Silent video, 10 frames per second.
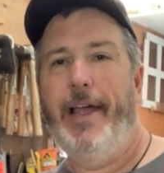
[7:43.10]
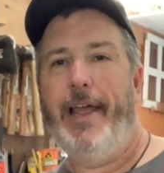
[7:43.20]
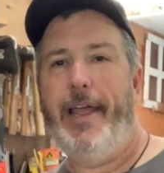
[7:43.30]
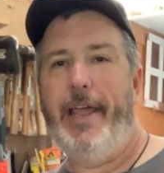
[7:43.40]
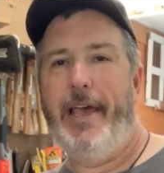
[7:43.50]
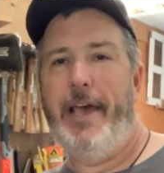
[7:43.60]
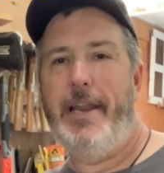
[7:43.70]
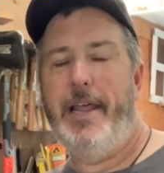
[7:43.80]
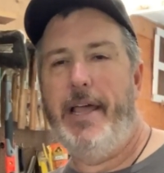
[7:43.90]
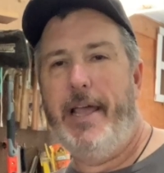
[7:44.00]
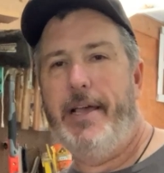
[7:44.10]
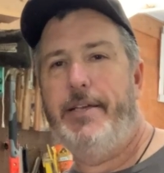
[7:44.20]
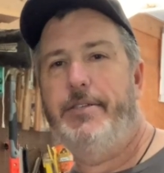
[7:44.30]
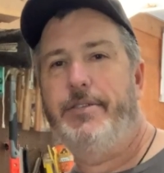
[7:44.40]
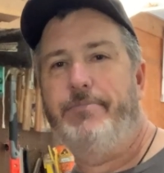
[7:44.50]
and
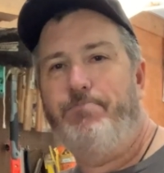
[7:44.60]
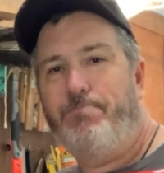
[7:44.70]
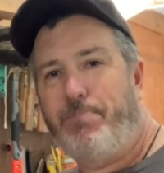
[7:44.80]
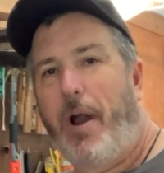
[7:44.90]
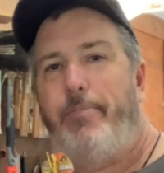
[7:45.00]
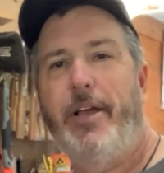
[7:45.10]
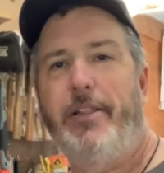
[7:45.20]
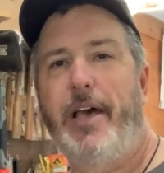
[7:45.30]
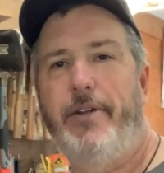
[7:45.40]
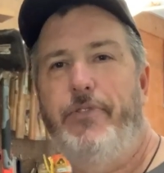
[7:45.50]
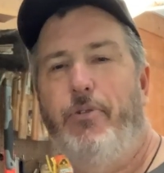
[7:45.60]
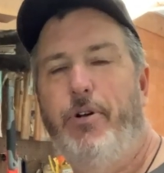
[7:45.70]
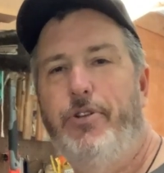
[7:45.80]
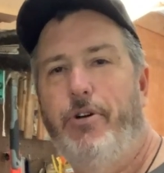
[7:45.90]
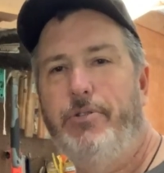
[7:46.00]
as probably a lot of you
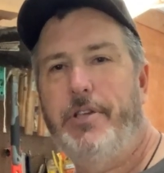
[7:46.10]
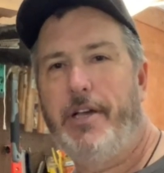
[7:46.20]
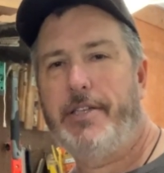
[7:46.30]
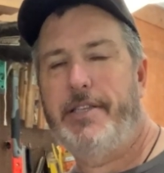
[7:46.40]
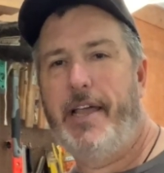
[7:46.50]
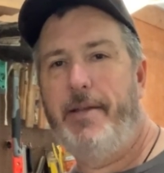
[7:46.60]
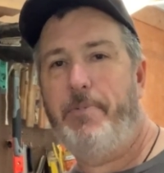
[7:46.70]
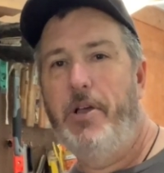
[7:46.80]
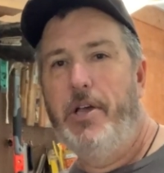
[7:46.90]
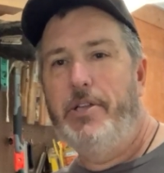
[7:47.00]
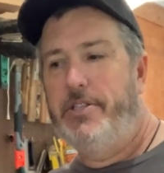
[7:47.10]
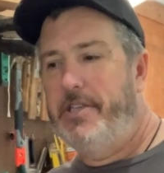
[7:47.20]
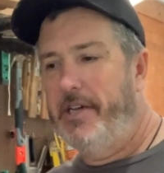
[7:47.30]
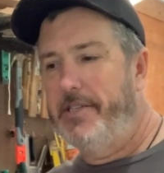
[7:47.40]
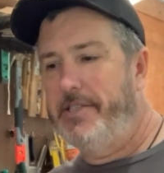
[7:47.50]
all know, tuck tape
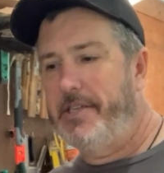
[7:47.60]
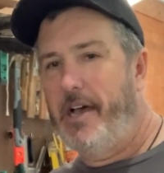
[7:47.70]
does